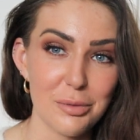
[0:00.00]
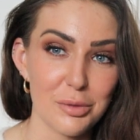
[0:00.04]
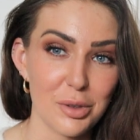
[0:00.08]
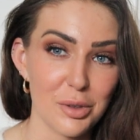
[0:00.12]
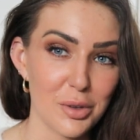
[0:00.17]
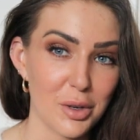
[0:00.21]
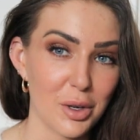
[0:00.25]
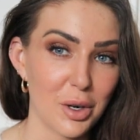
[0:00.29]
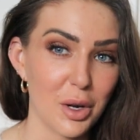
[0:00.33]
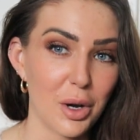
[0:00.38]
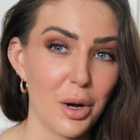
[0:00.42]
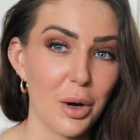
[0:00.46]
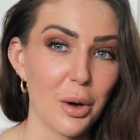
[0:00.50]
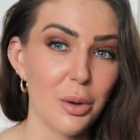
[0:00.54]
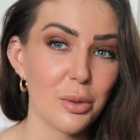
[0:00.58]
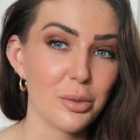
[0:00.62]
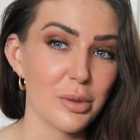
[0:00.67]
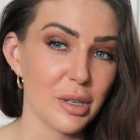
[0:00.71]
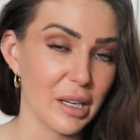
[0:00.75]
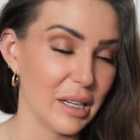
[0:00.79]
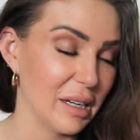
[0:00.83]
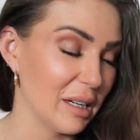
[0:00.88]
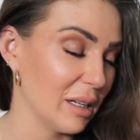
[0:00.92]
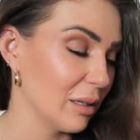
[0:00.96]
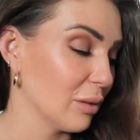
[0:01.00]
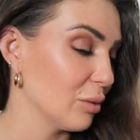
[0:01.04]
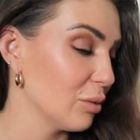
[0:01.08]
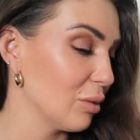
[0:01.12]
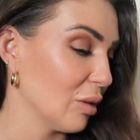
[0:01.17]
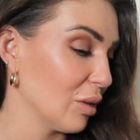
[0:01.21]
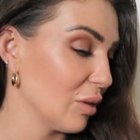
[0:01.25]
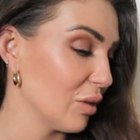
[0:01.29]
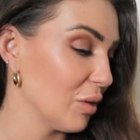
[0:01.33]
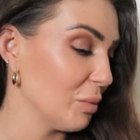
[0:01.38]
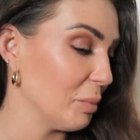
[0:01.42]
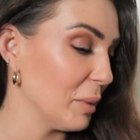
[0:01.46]
I've just got to hold it and it'll
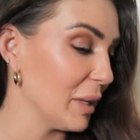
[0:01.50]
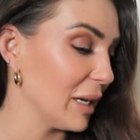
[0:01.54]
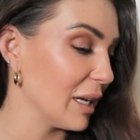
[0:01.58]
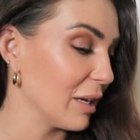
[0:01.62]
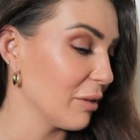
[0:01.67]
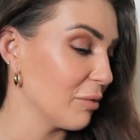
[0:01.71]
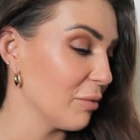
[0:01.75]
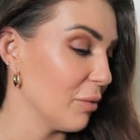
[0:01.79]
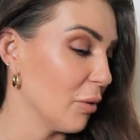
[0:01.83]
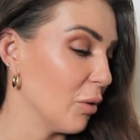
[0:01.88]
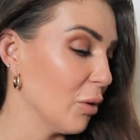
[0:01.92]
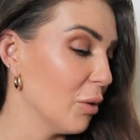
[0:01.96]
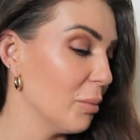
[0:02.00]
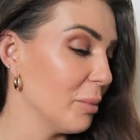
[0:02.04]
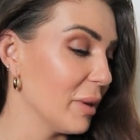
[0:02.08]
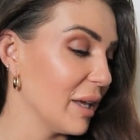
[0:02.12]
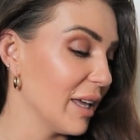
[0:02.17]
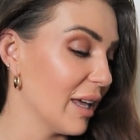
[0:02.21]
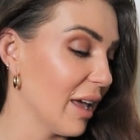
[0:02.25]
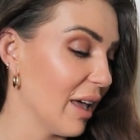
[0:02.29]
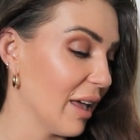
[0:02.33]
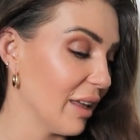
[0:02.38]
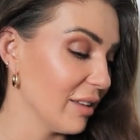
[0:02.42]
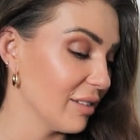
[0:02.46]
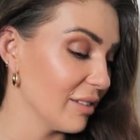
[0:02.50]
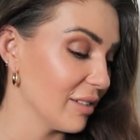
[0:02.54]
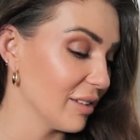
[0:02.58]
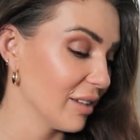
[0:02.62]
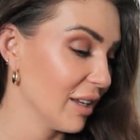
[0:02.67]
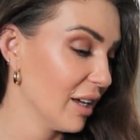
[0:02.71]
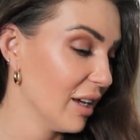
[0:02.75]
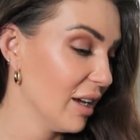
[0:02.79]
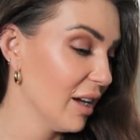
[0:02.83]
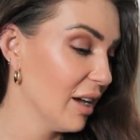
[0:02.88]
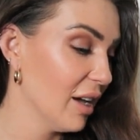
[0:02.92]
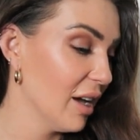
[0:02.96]
do the spinning for me and
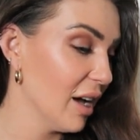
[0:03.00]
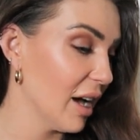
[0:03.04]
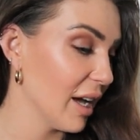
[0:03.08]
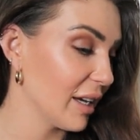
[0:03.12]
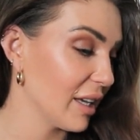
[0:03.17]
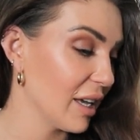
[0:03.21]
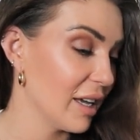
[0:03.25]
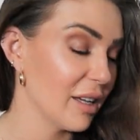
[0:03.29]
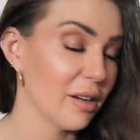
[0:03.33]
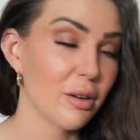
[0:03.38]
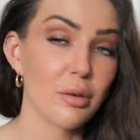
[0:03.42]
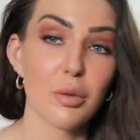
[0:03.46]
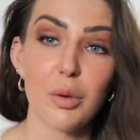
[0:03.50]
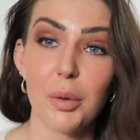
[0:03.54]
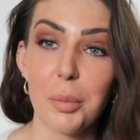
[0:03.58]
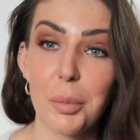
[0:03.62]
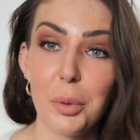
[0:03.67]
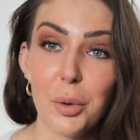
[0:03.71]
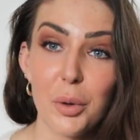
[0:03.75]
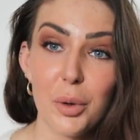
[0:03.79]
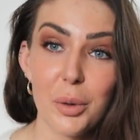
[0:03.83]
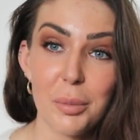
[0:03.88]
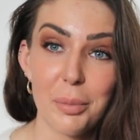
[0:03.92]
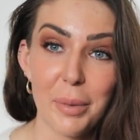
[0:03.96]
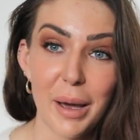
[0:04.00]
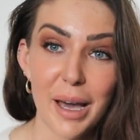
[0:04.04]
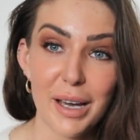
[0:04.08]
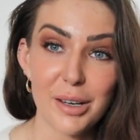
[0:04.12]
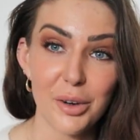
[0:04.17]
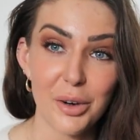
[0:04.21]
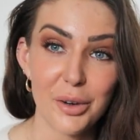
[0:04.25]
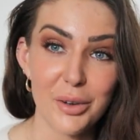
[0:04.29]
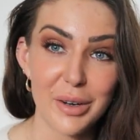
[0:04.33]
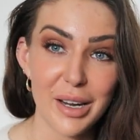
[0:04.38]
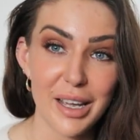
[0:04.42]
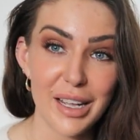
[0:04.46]
I can report back
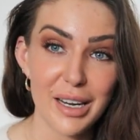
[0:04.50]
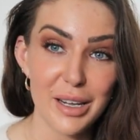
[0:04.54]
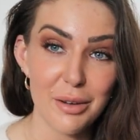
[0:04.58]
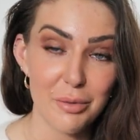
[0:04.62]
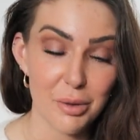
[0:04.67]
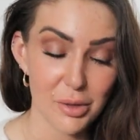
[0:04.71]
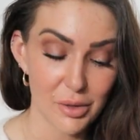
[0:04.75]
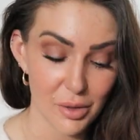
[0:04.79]
on any